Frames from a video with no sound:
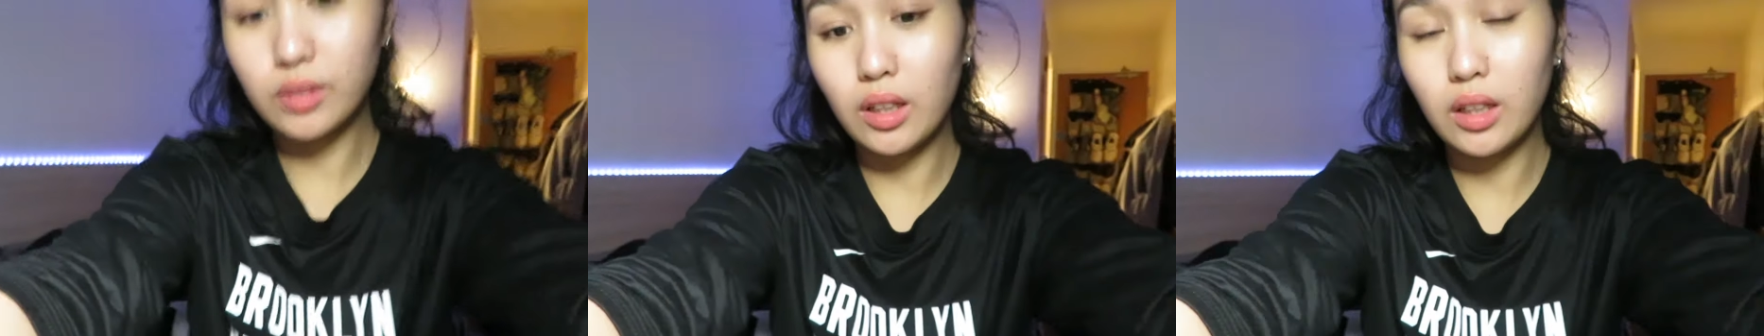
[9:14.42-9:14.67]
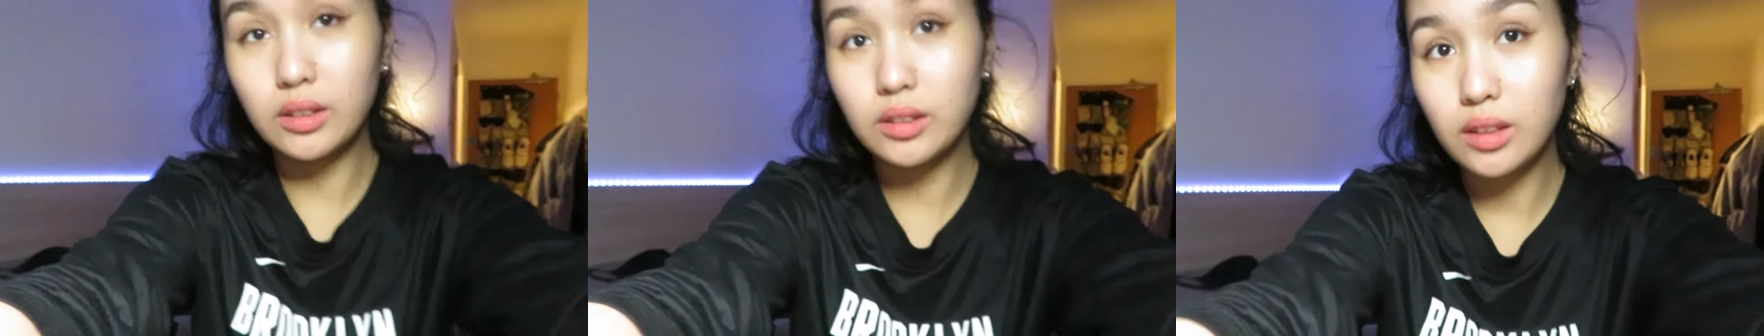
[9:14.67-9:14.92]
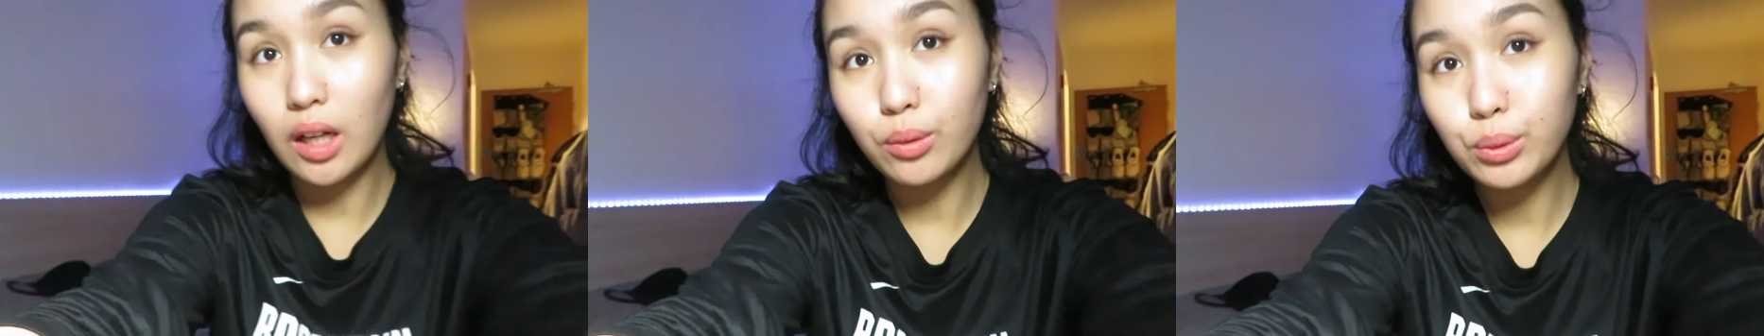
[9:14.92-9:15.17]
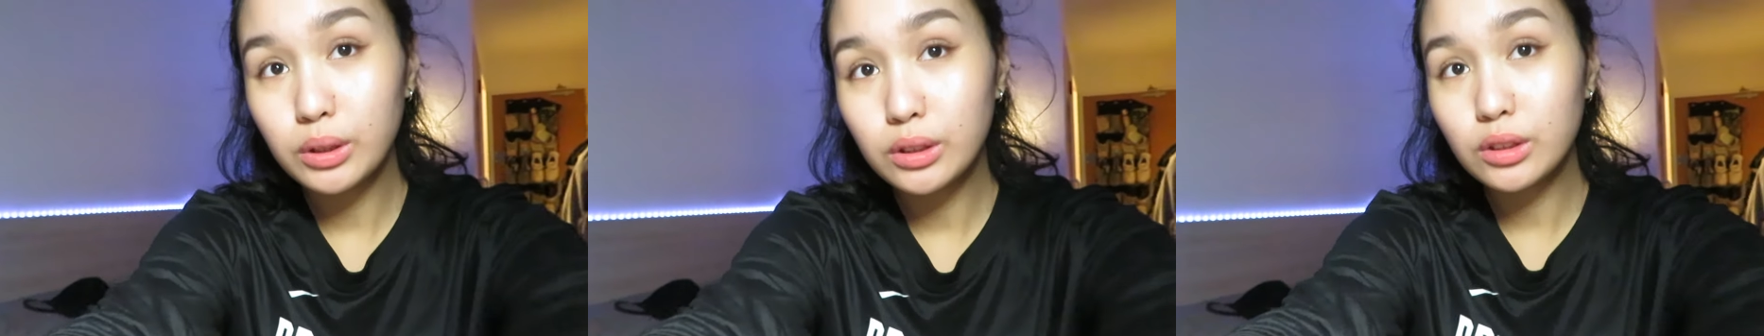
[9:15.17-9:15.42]
Guys, that
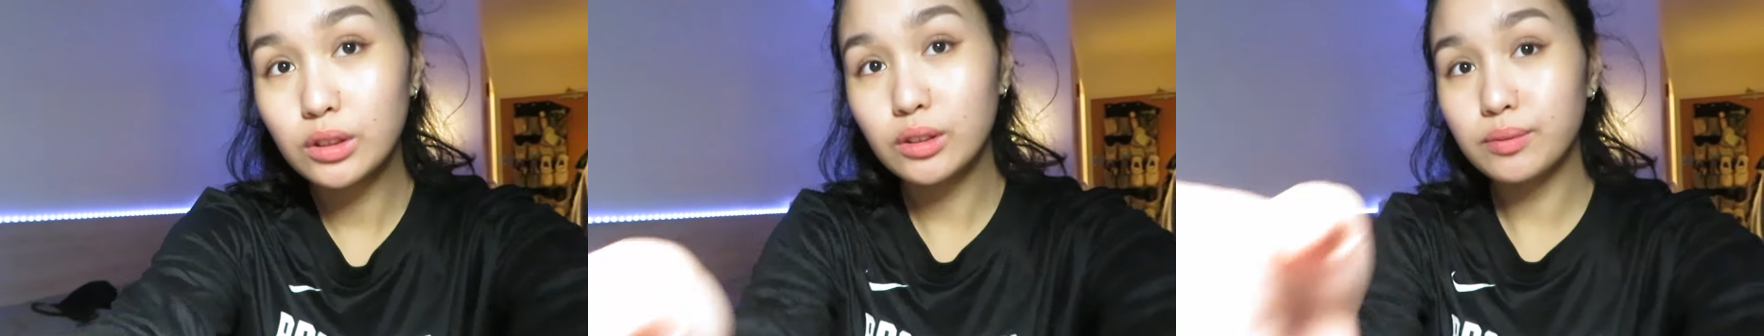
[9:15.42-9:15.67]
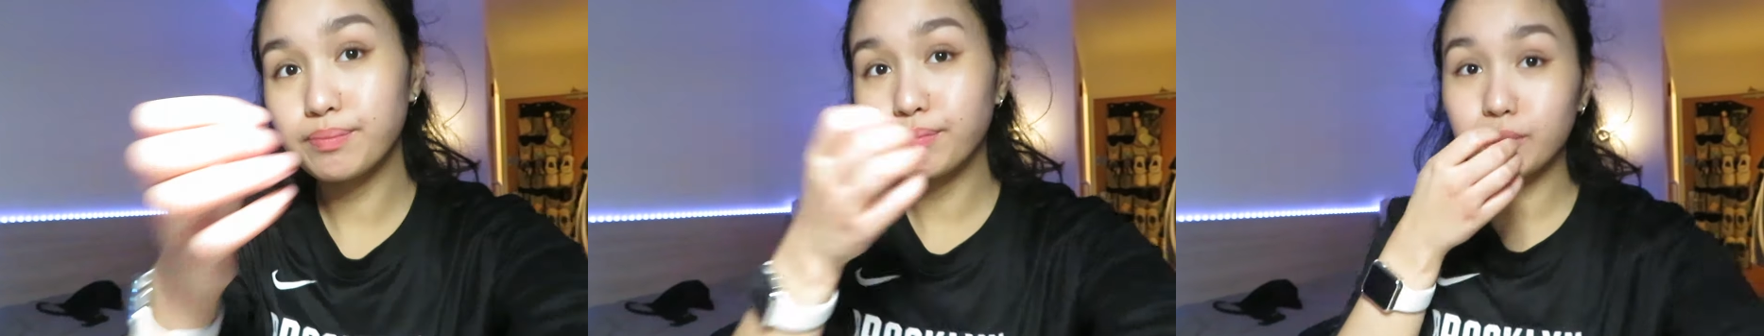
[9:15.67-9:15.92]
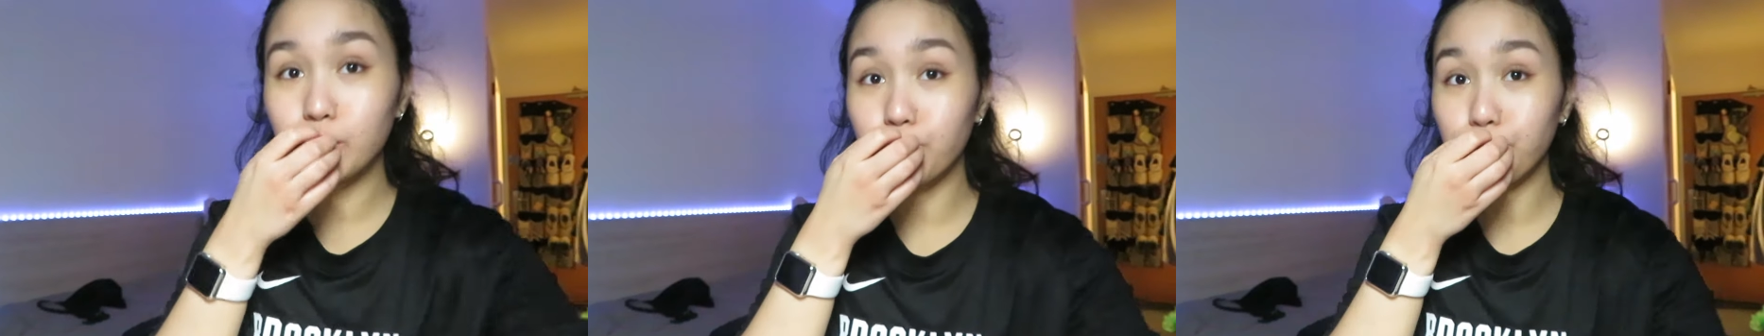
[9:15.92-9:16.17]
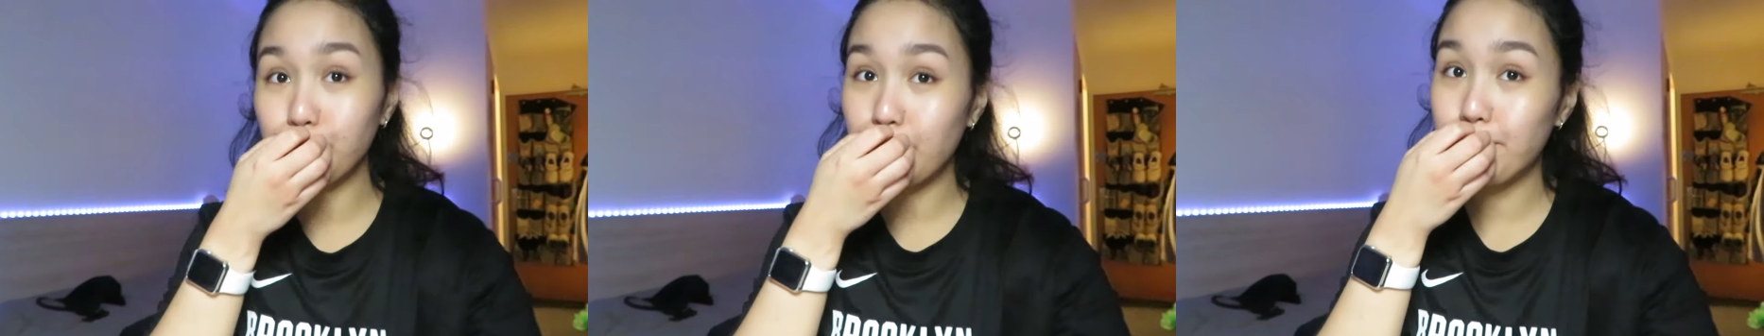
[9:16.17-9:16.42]
was
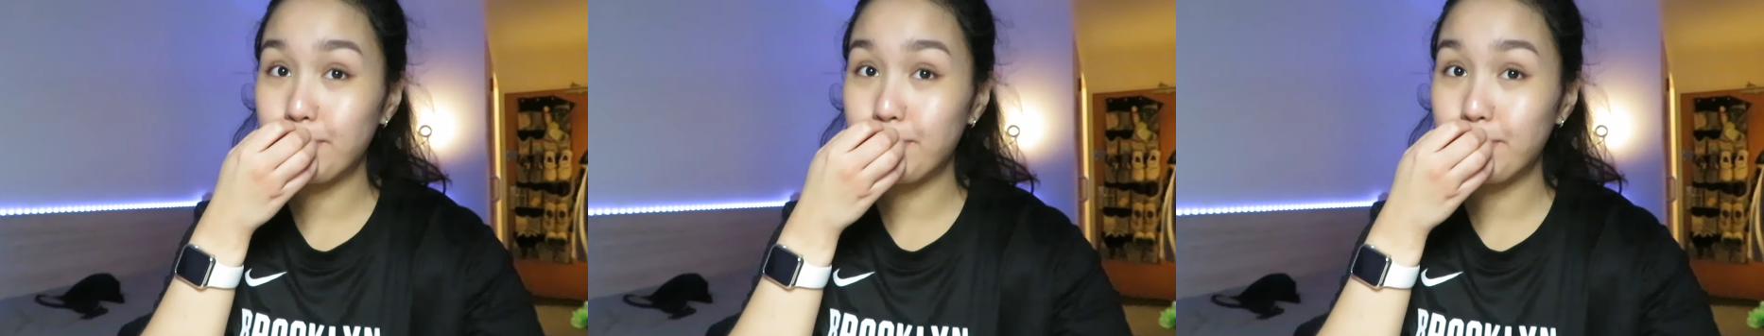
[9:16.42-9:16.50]
really